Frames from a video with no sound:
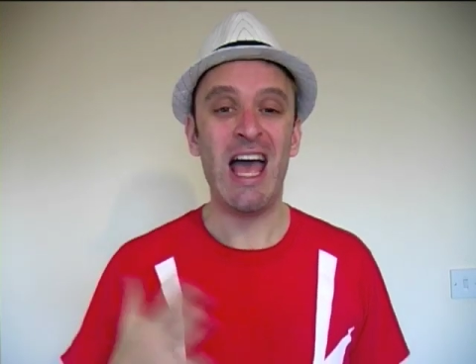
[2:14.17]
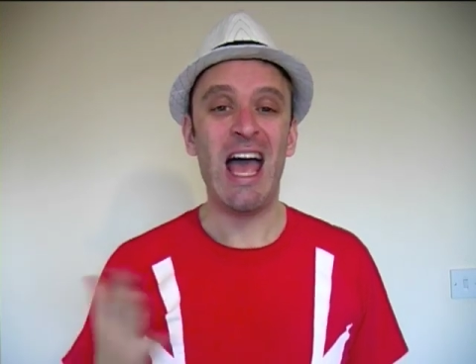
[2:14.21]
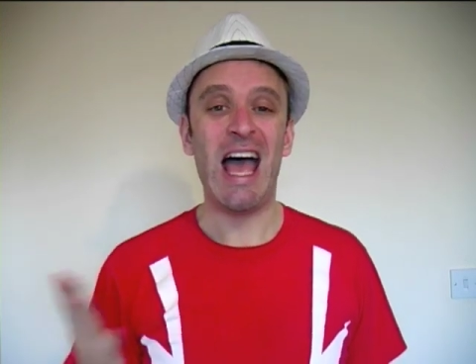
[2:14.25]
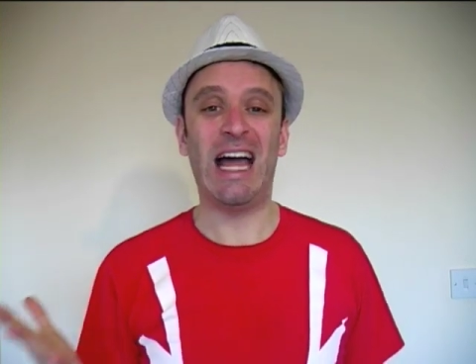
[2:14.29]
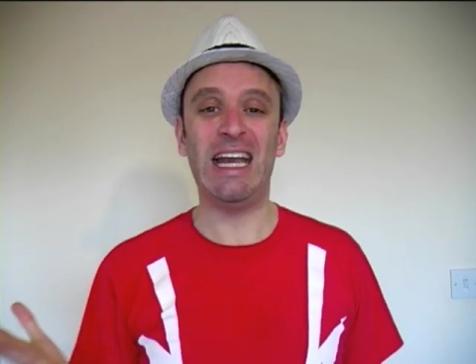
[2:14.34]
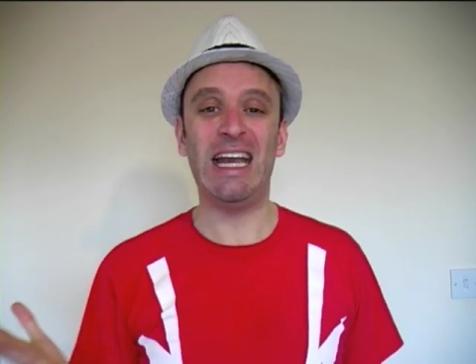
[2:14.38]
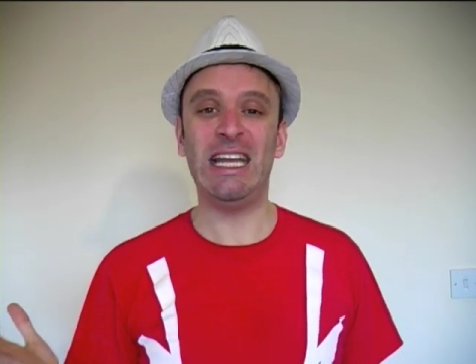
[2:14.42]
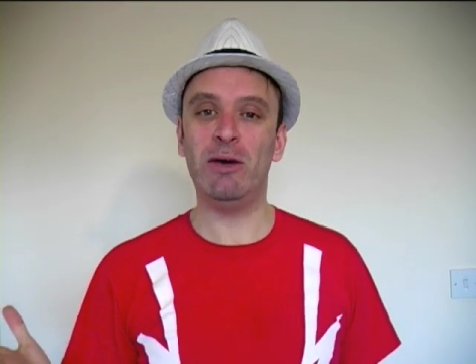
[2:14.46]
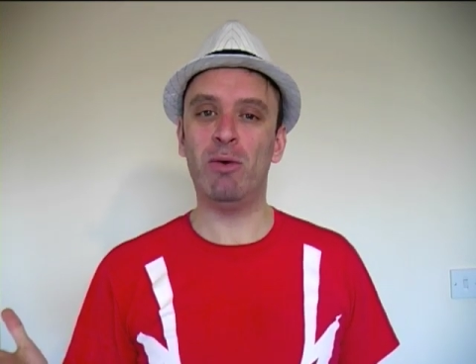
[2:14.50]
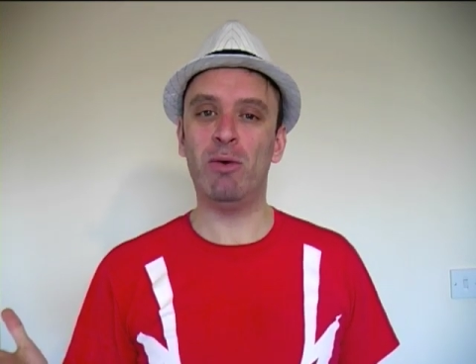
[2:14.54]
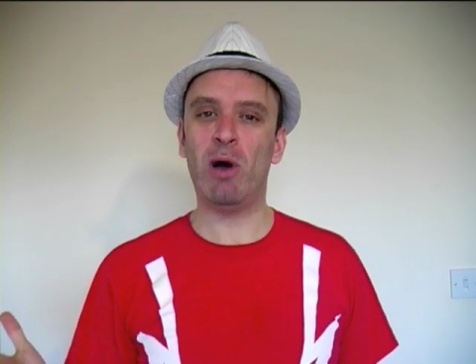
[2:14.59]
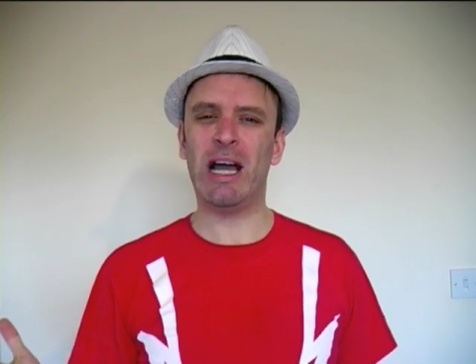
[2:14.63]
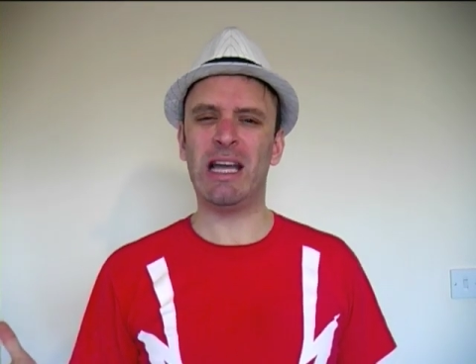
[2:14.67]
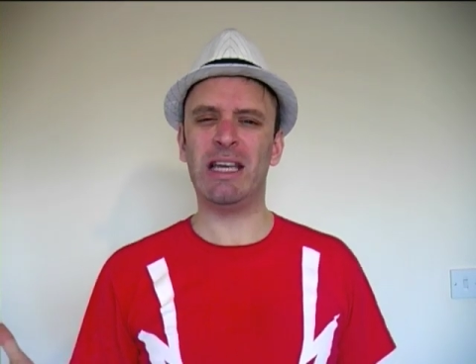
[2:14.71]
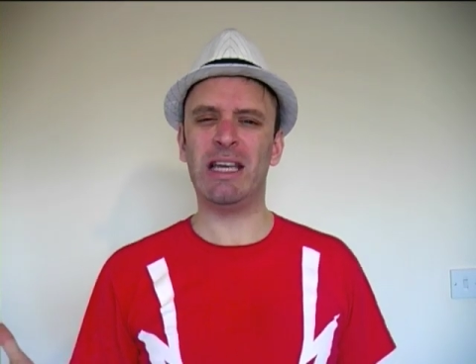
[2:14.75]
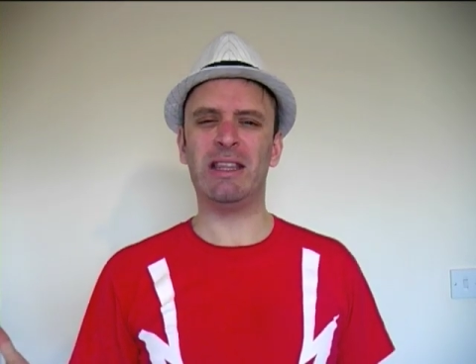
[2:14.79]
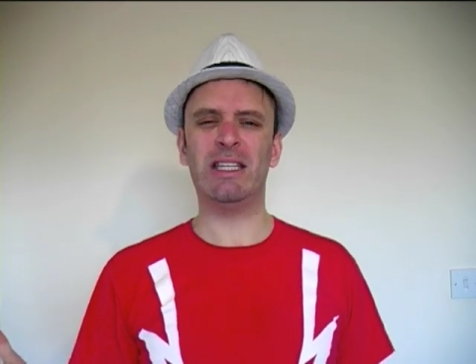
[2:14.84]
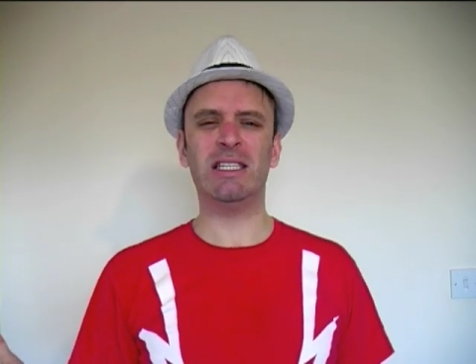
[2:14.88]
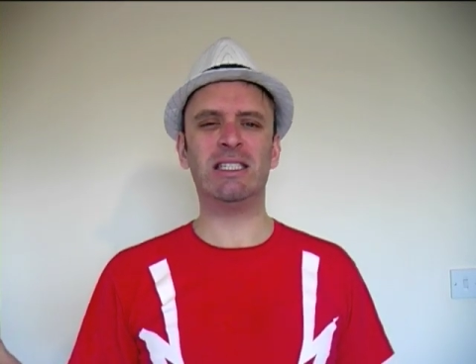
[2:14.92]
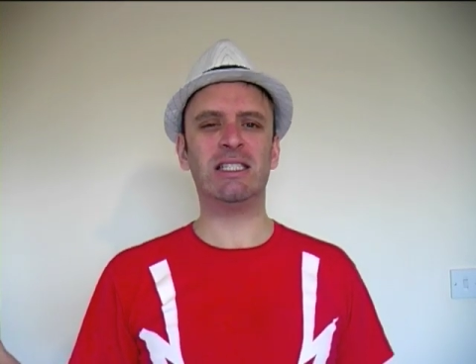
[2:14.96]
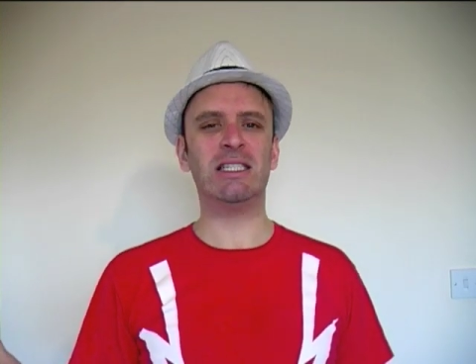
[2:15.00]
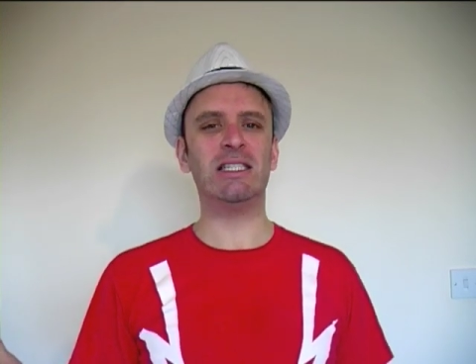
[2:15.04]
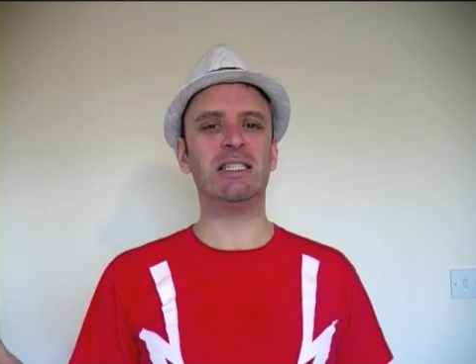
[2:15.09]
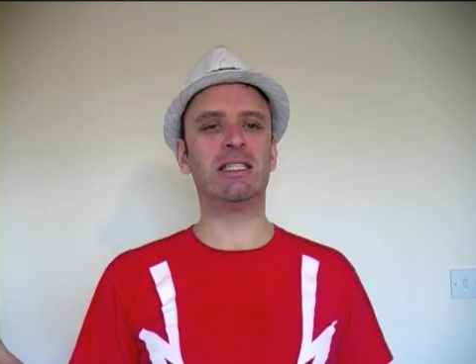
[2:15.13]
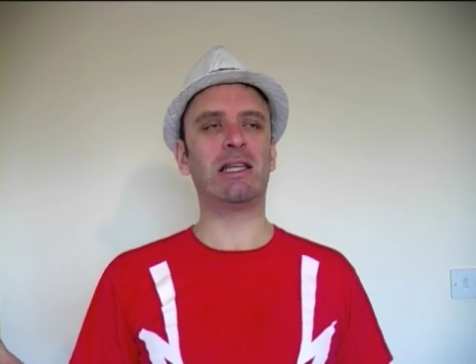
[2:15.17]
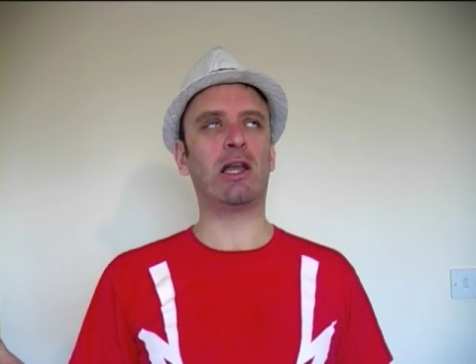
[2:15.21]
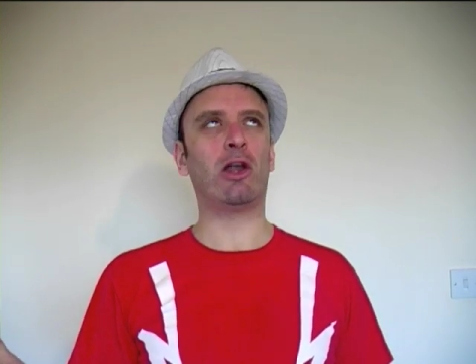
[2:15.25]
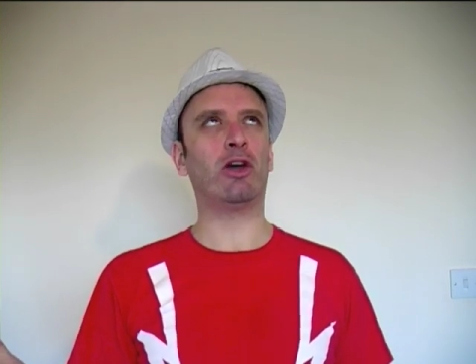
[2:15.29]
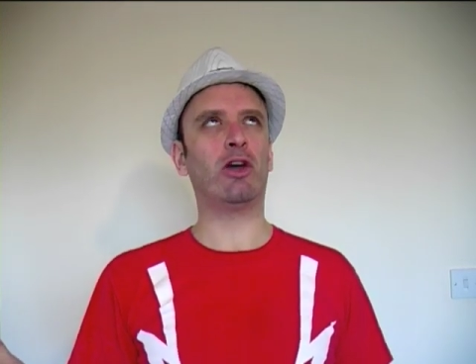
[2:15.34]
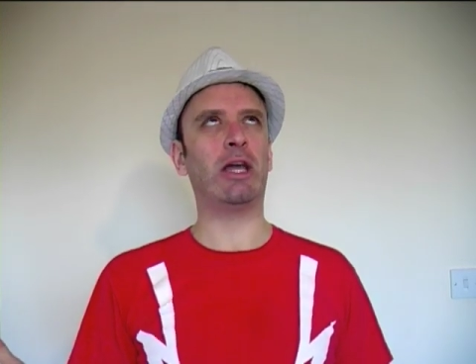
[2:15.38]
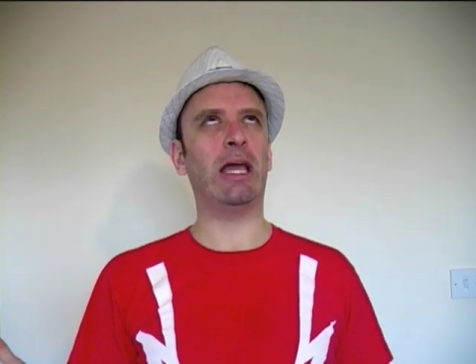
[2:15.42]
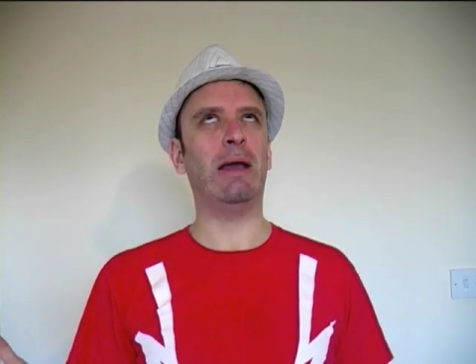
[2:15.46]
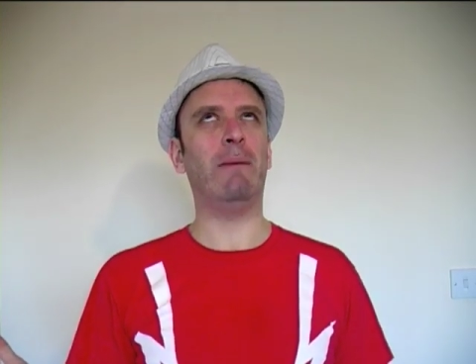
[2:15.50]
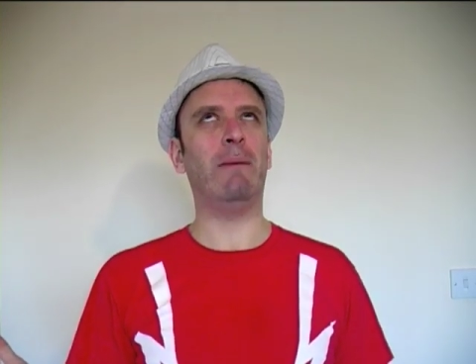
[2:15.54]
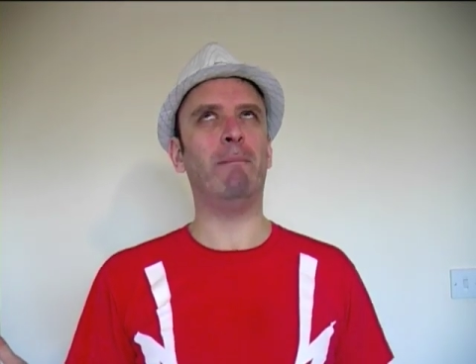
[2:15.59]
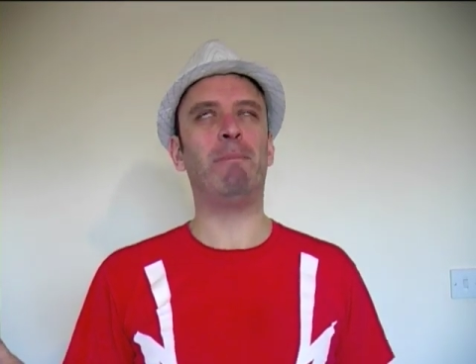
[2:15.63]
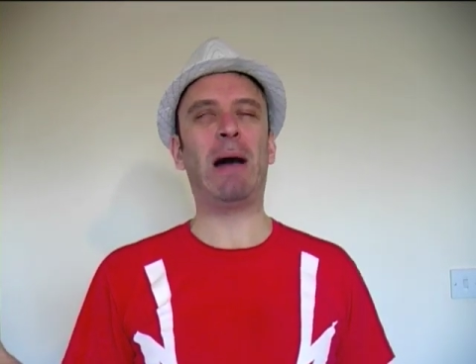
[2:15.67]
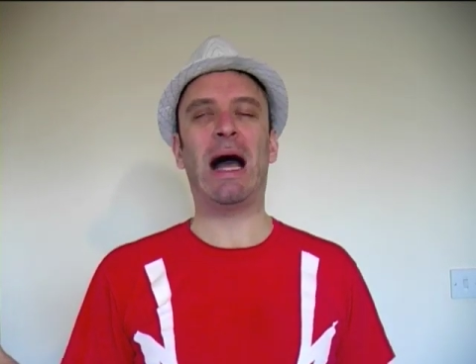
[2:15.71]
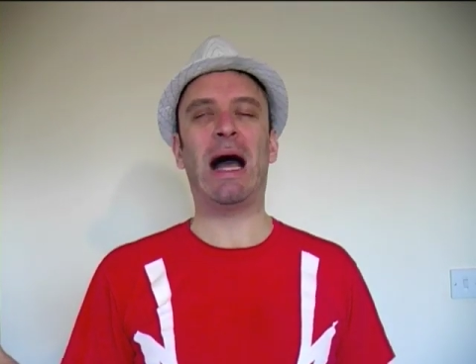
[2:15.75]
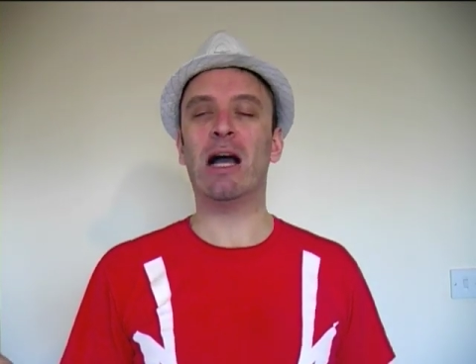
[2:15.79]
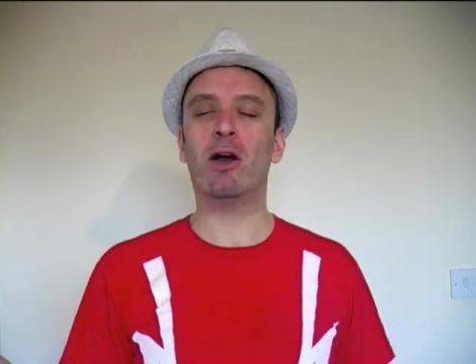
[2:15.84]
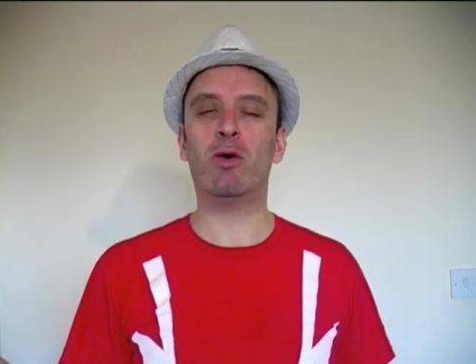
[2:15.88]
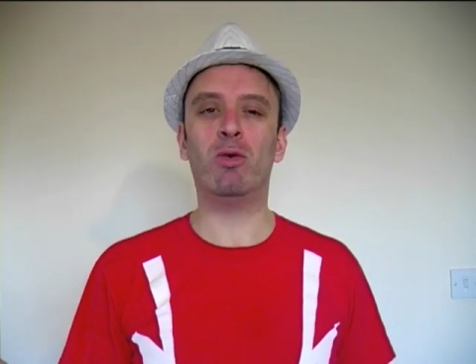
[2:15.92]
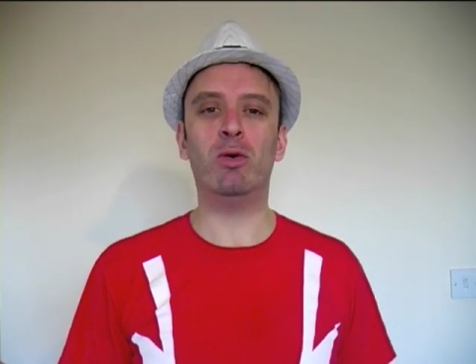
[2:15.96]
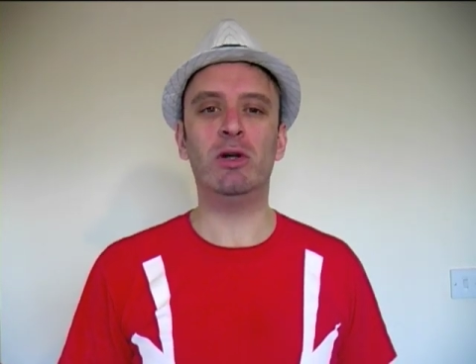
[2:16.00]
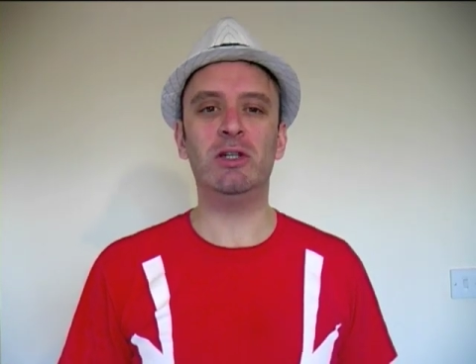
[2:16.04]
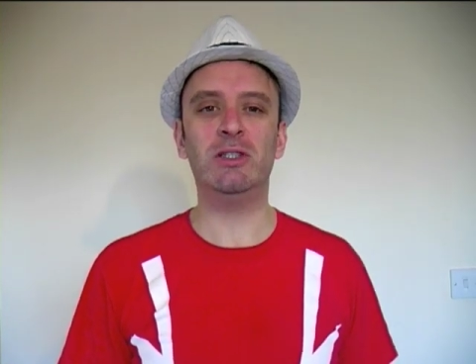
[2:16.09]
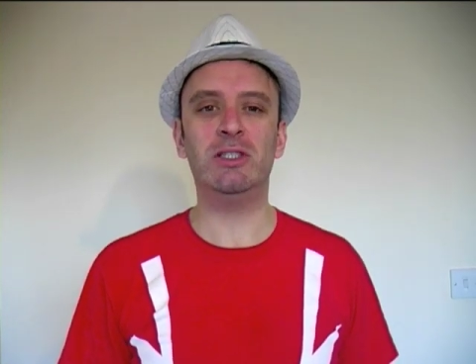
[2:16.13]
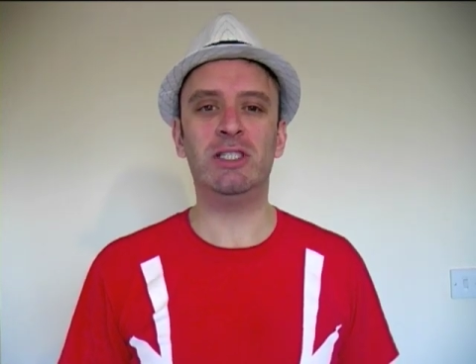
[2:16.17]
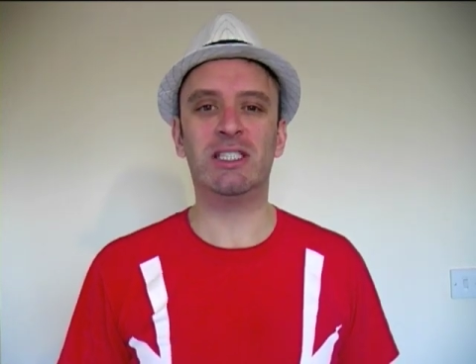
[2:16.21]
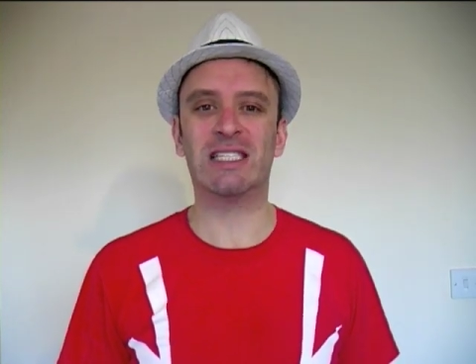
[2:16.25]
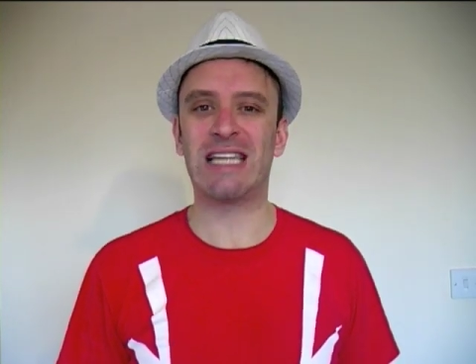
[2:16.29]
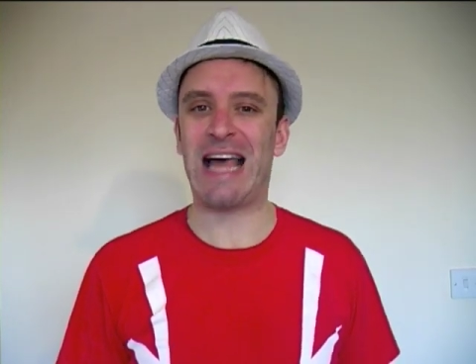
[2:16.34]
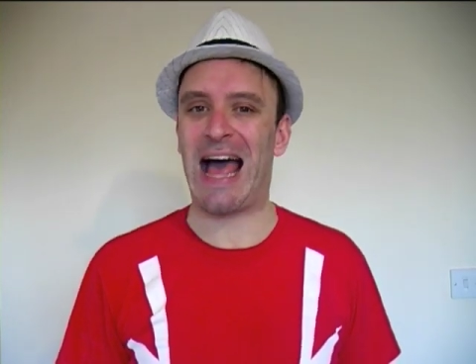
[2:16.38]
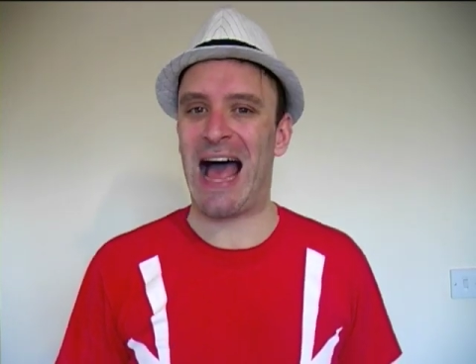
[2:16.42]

Anyway, this is looking backwards